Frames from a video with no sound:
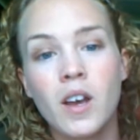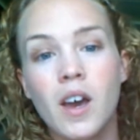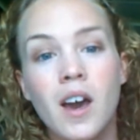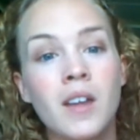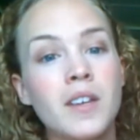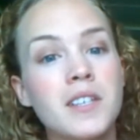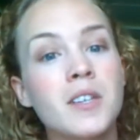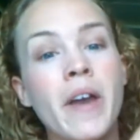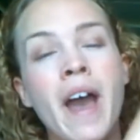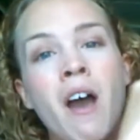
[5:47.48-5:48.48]
unless
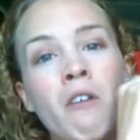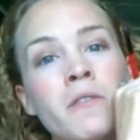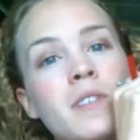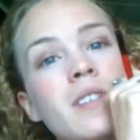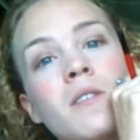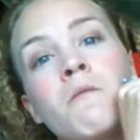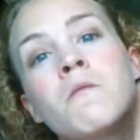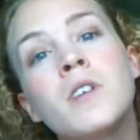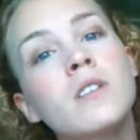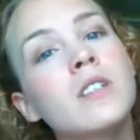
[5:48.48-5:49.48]
you have
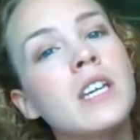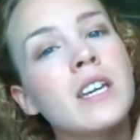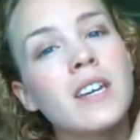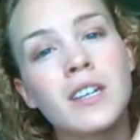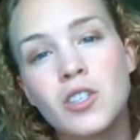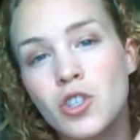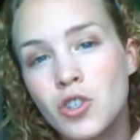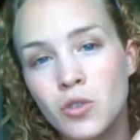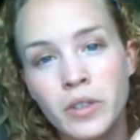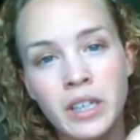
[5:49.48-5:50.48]
severely
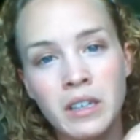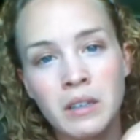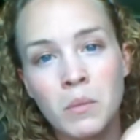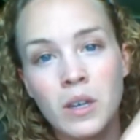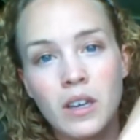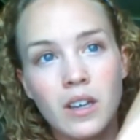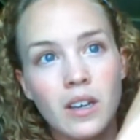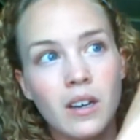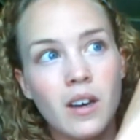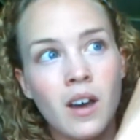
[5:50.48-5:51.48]
extreme
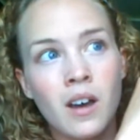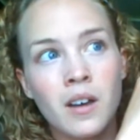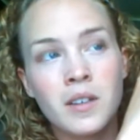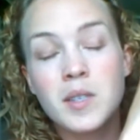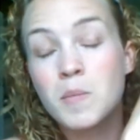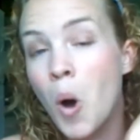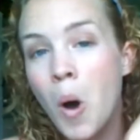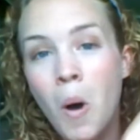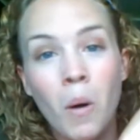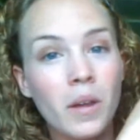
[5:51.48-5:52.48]

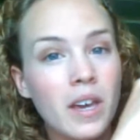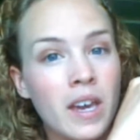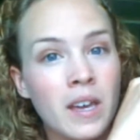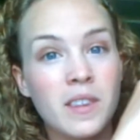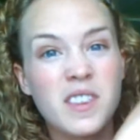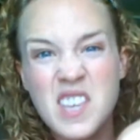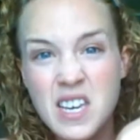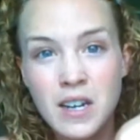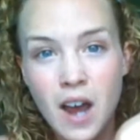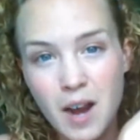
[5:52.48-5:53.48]
small and
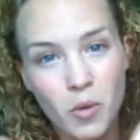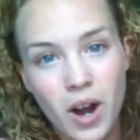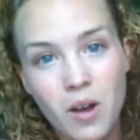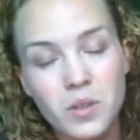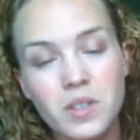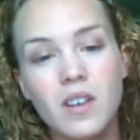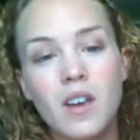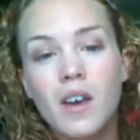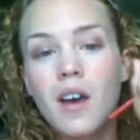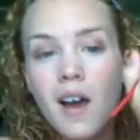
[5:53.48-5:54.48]
thin eyebrows.
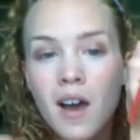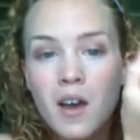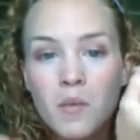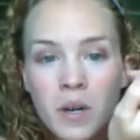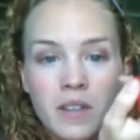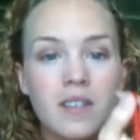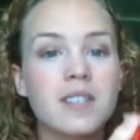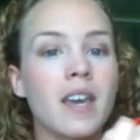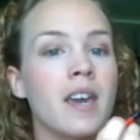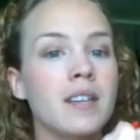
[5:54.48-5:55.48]
But in this
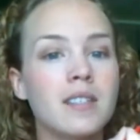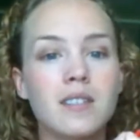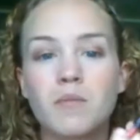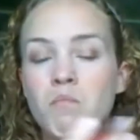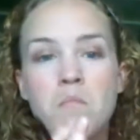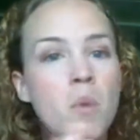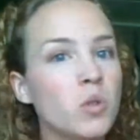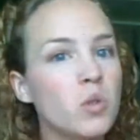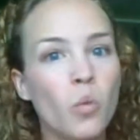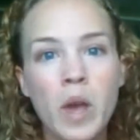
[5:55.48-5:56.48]
case,
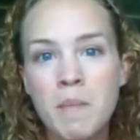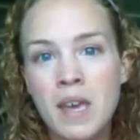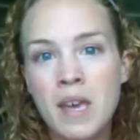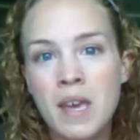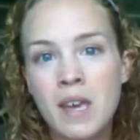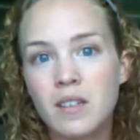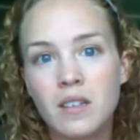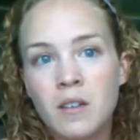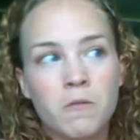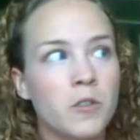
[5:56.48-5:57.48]
most women,
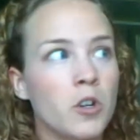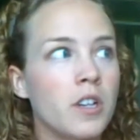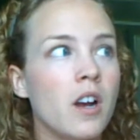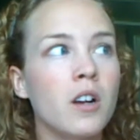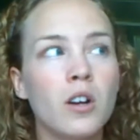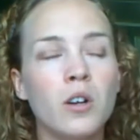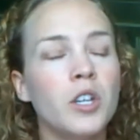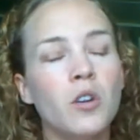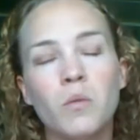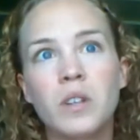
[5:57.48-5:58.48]
if you're younger,
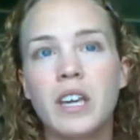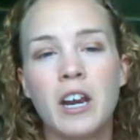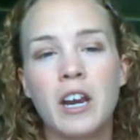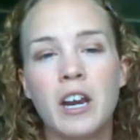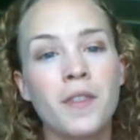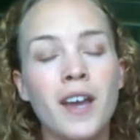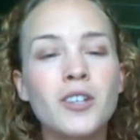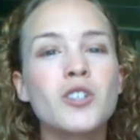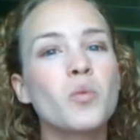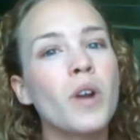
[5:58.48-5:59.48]
you don't really care about that.
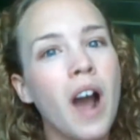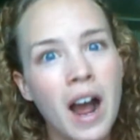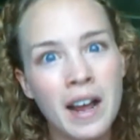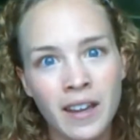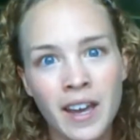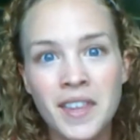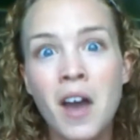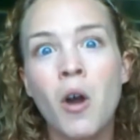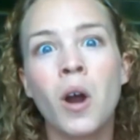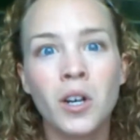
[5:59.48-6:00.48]
You just want to highlight
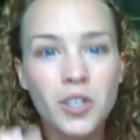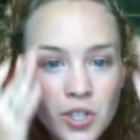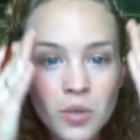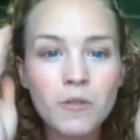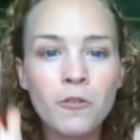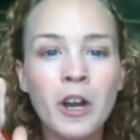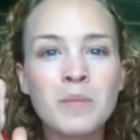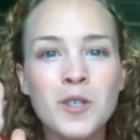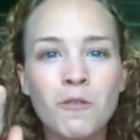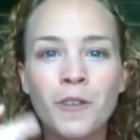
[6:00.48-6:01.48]
that arch so it
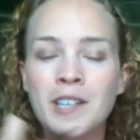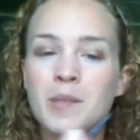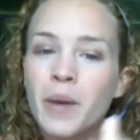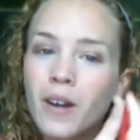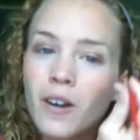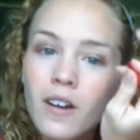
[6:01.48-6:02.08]
frames your face better.